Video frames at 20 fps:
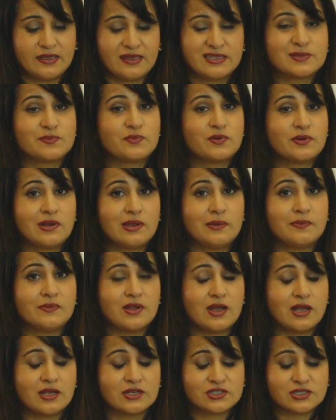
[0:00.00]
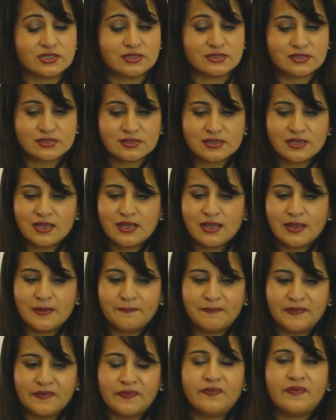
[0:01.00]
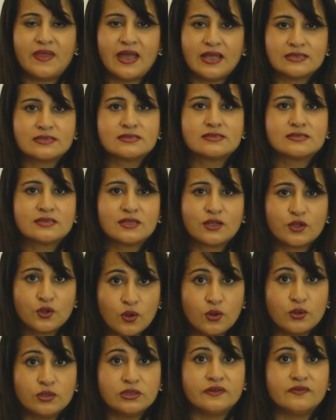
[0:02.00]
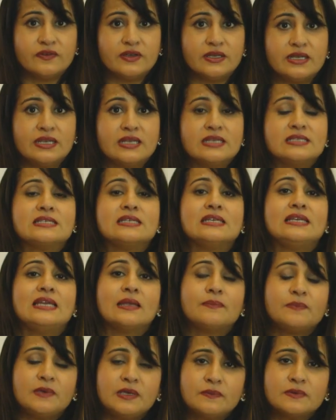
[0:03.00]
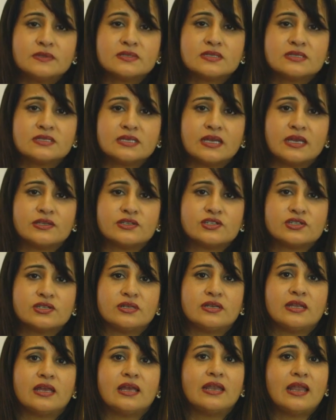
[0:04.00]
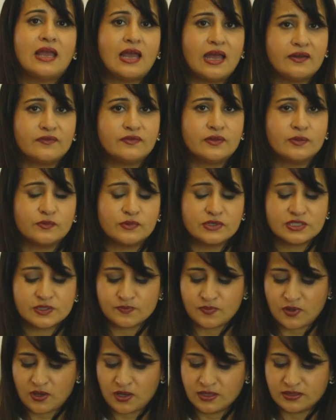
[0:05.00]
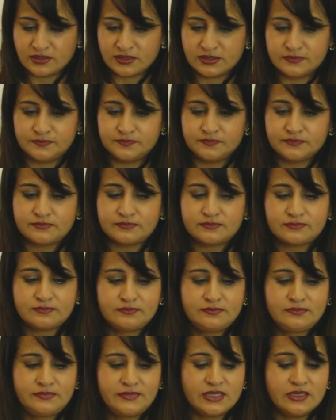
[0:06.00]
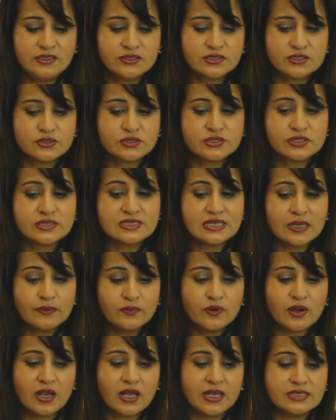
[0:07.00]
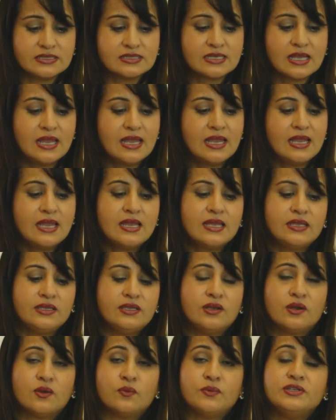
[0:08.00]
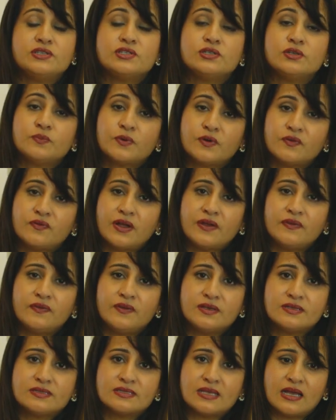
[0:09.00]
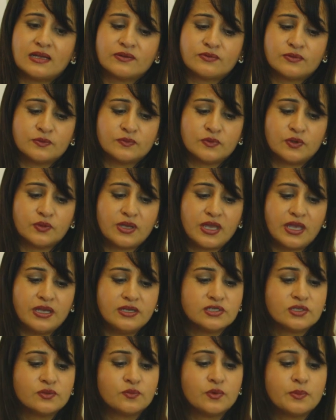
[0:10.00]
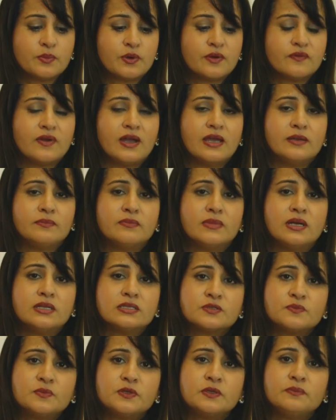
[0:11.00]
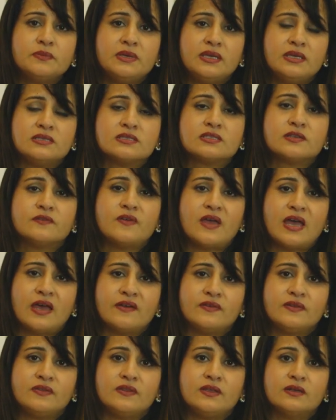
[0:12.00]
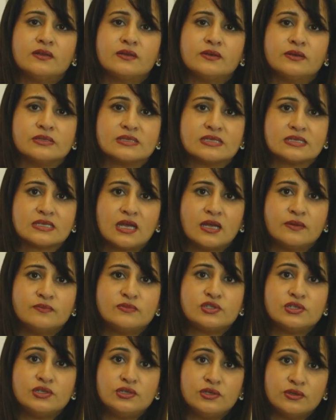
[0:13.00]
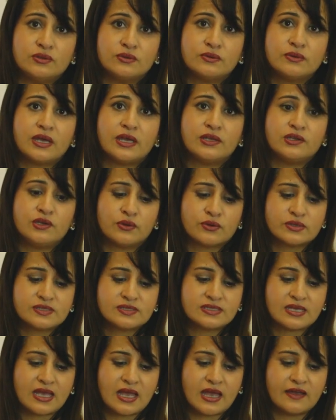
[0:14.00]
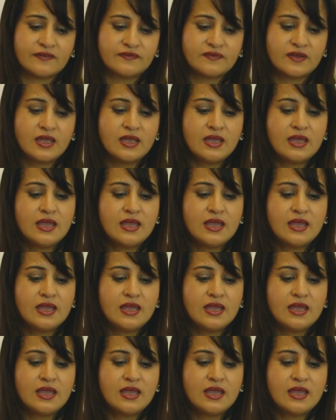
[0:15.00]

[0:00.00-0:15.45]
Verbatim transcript: It's pretty obnoxious, but that's the goal of it, is to get people's attention and have them respond. So to summarize, you know, we do provide the exact room location. We provide multiple means of having the alerts come to you and your staff.